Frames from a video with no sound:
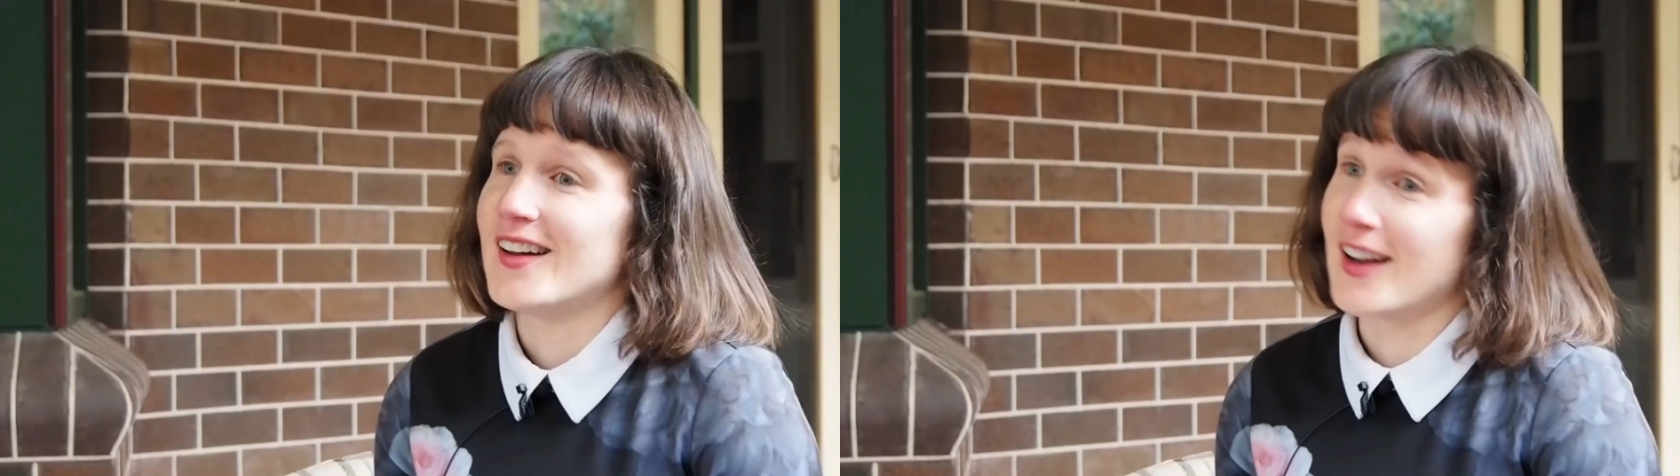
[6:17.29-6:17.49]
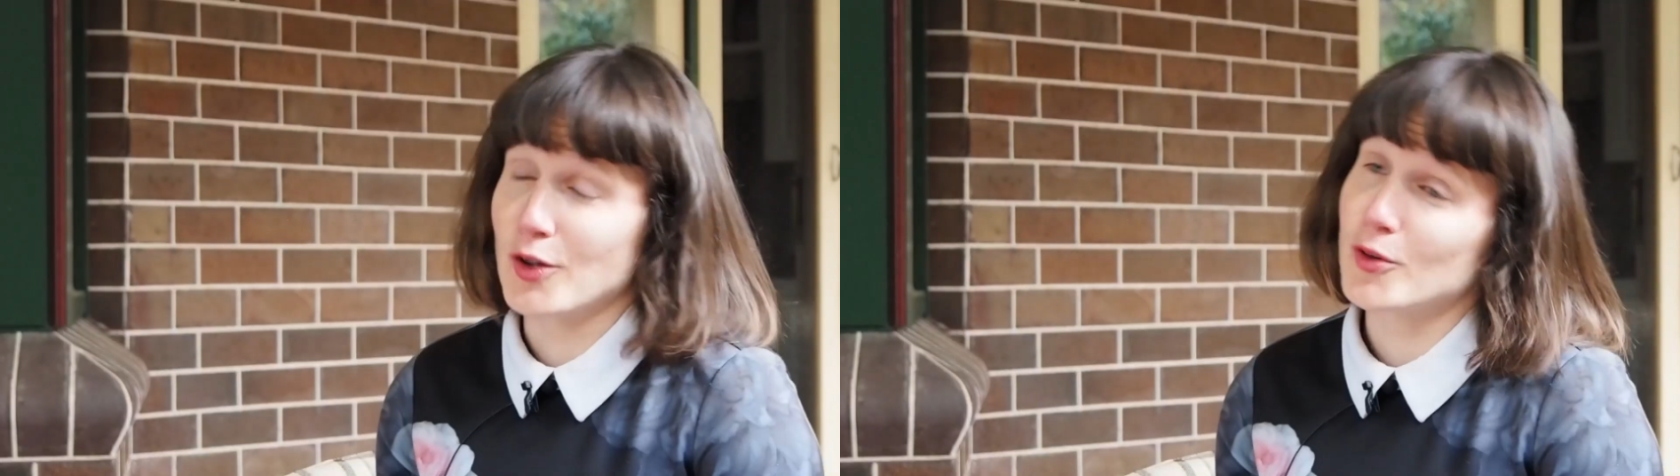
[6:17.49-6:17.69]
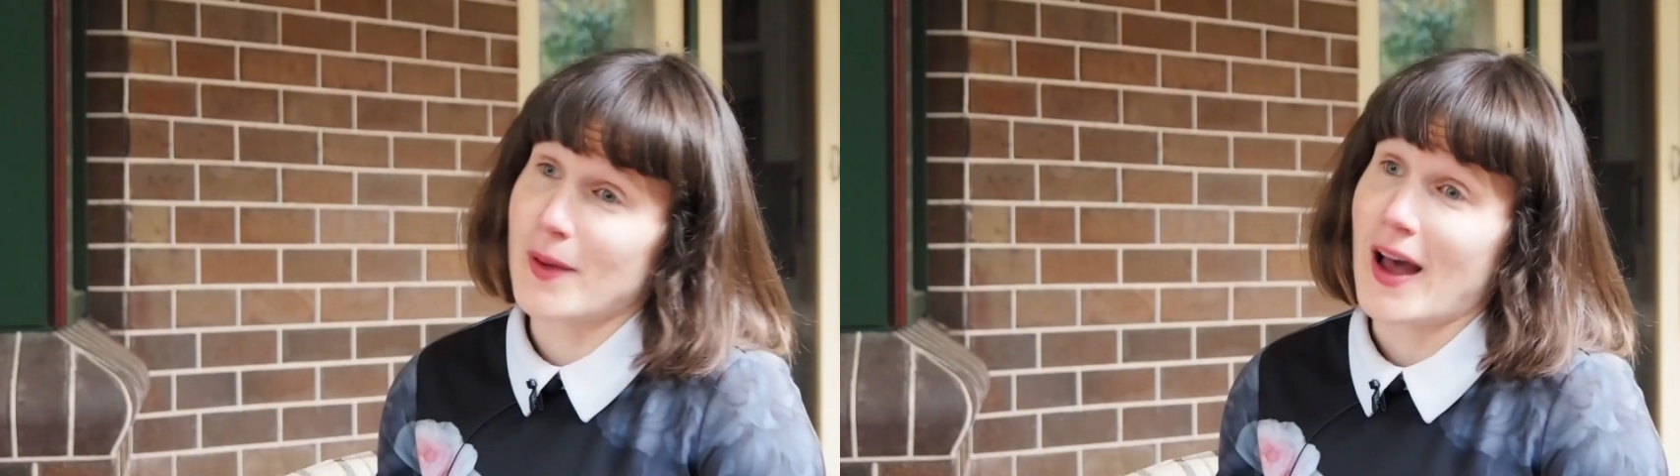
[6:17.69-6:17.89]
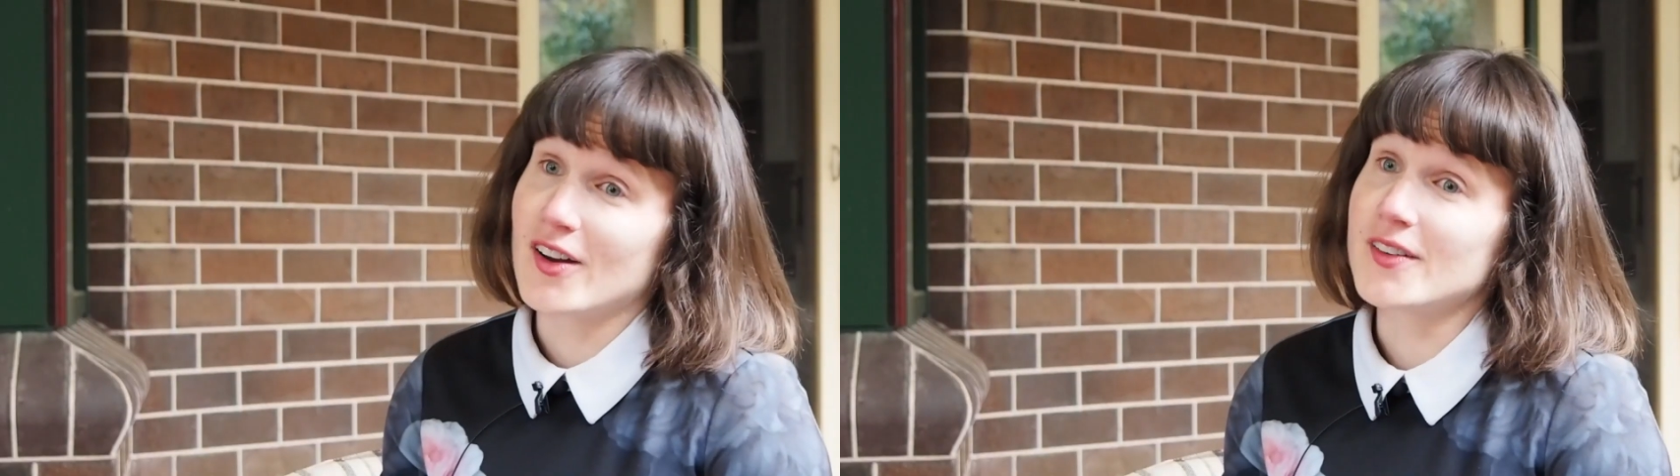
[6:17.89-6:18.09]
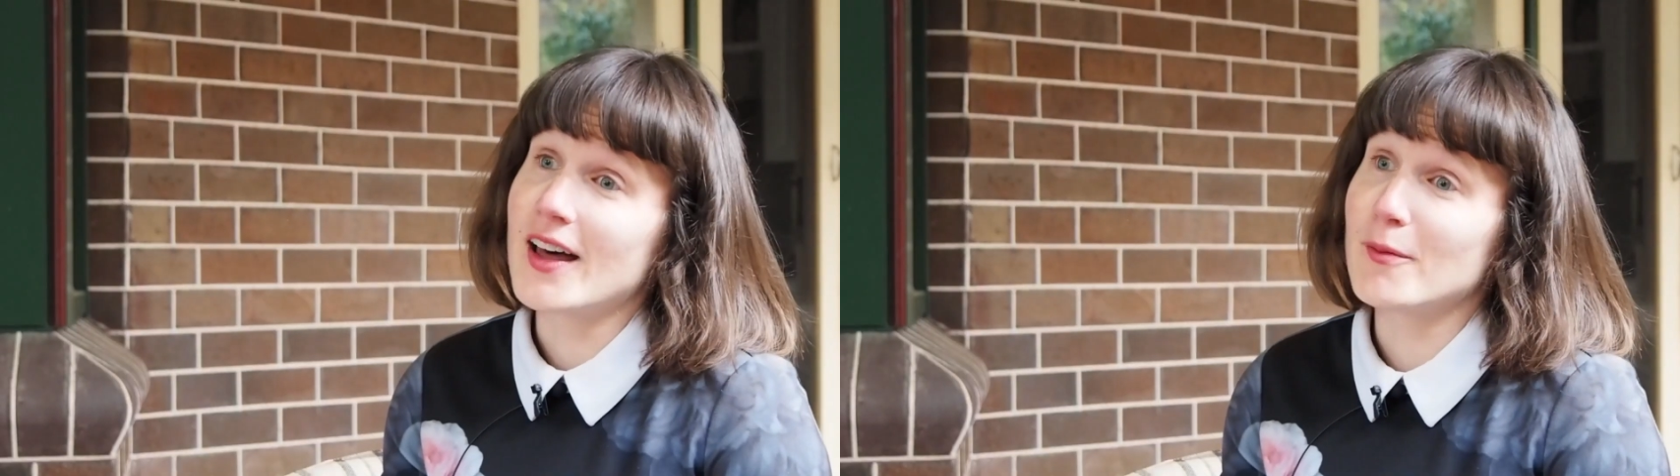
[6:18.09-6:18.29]
And I look back
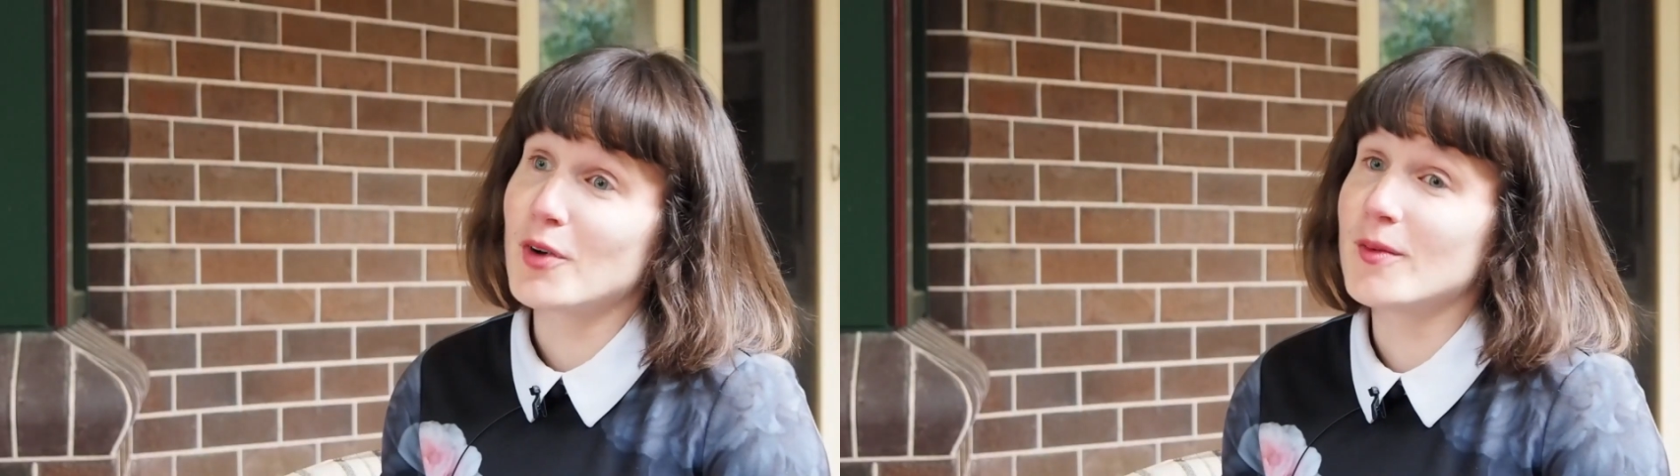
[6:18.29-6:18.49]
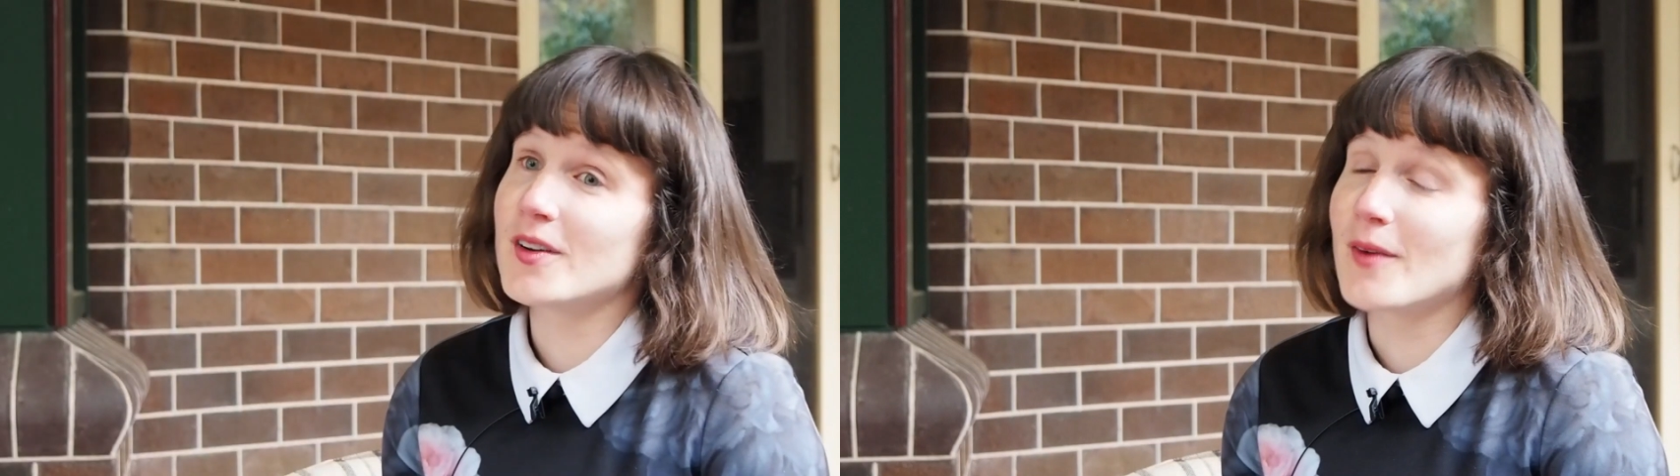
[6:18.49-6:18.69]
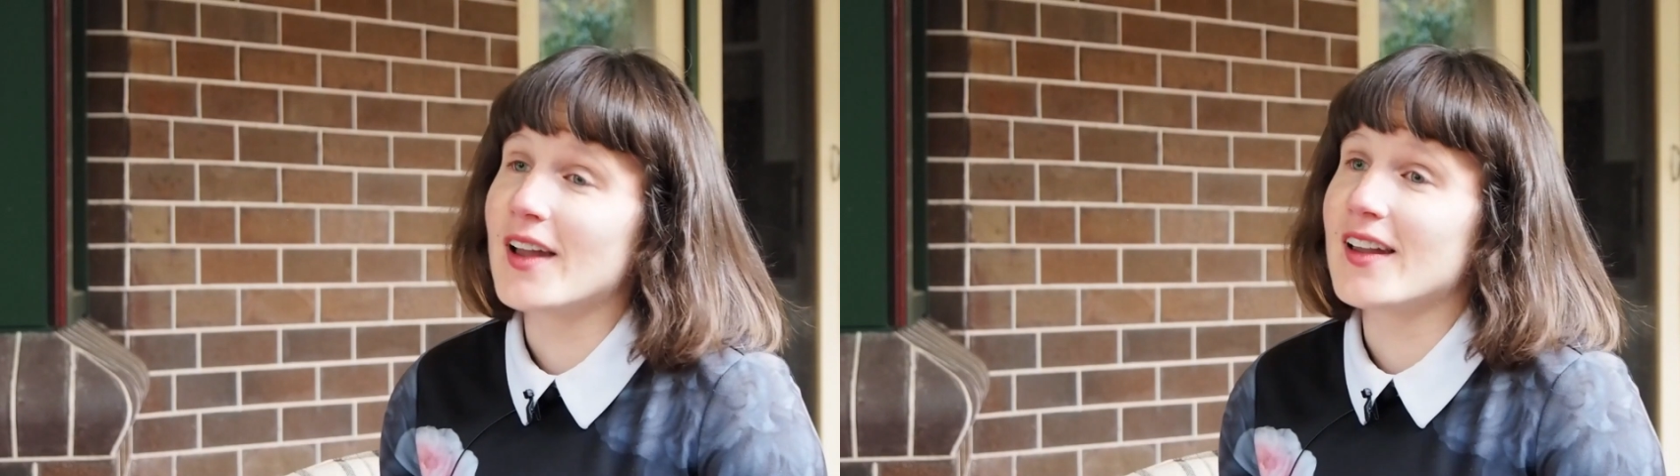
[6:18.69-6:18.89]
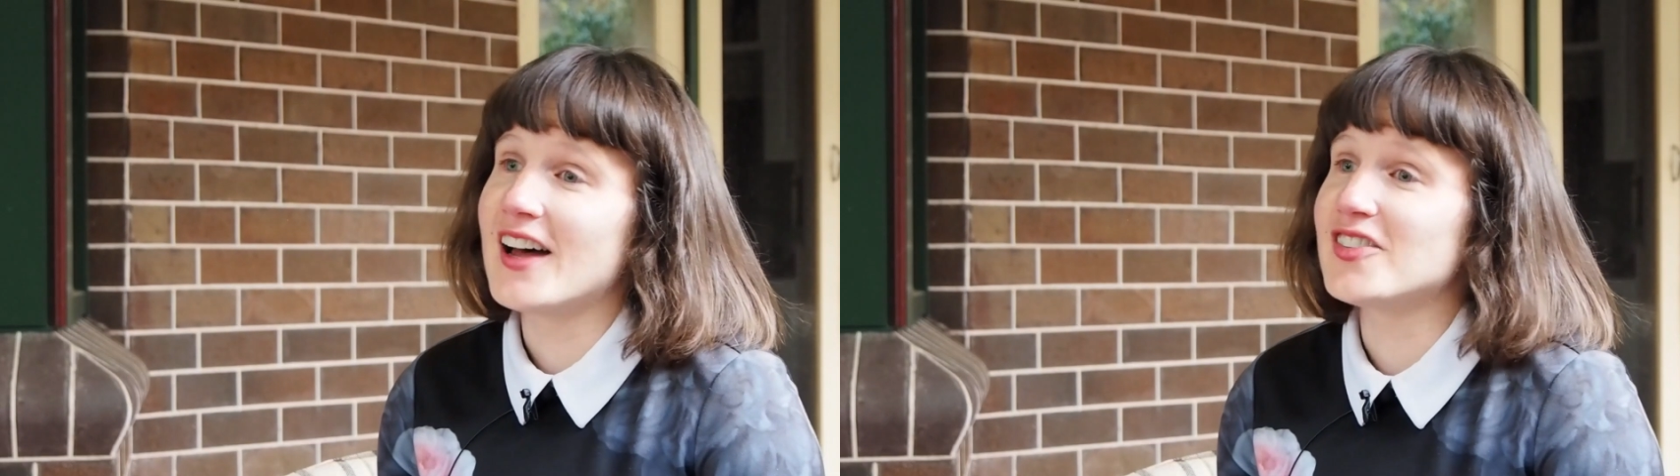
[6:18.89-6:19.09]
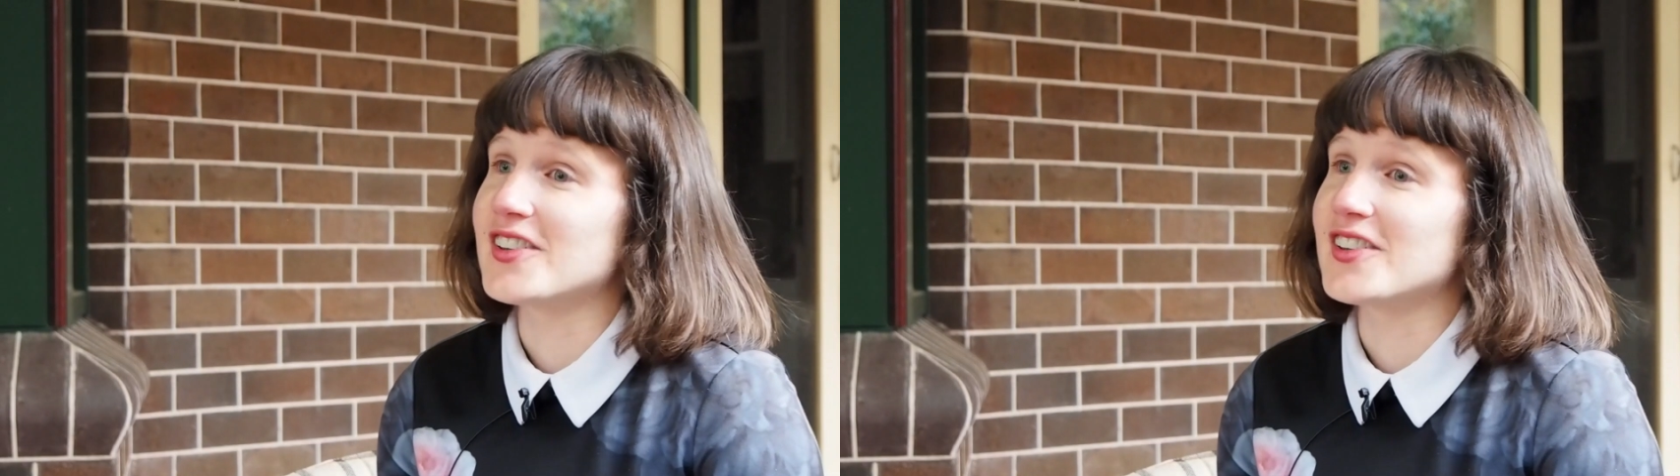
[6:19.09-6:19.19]
on that moment in my life,